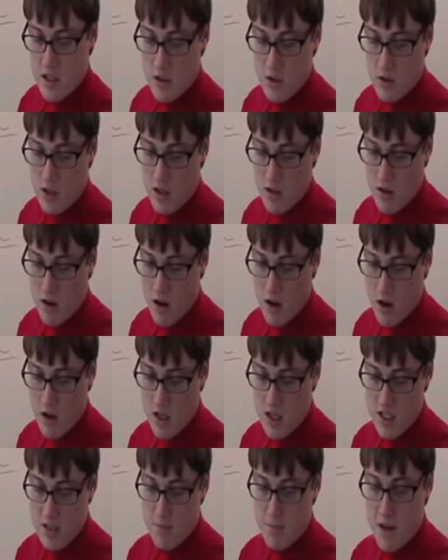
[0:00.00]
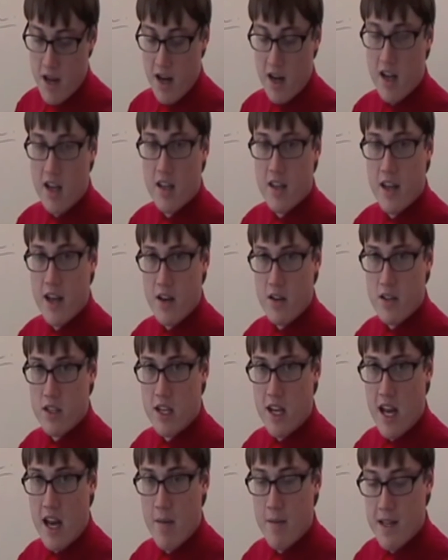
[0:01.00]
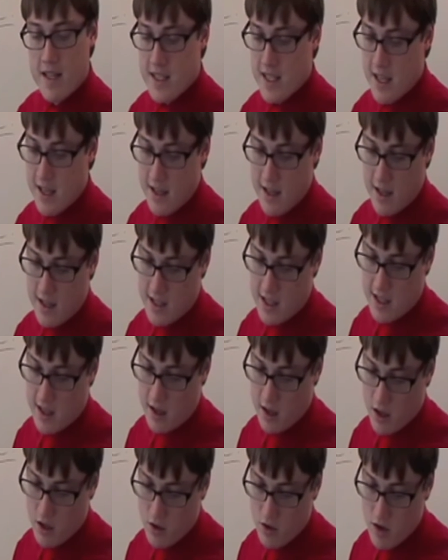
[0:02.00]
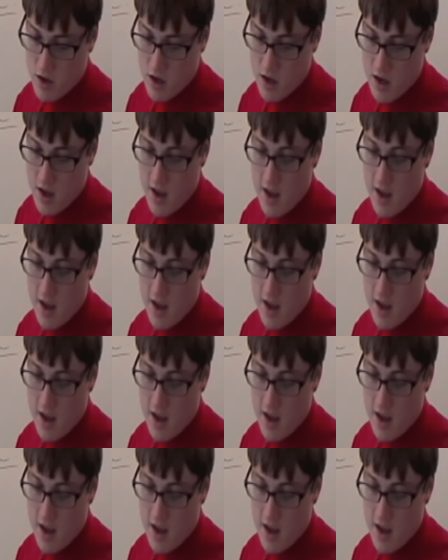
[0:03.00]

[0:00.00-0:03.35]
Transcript: So Keir Hardie is back in the House of Commons in 1900,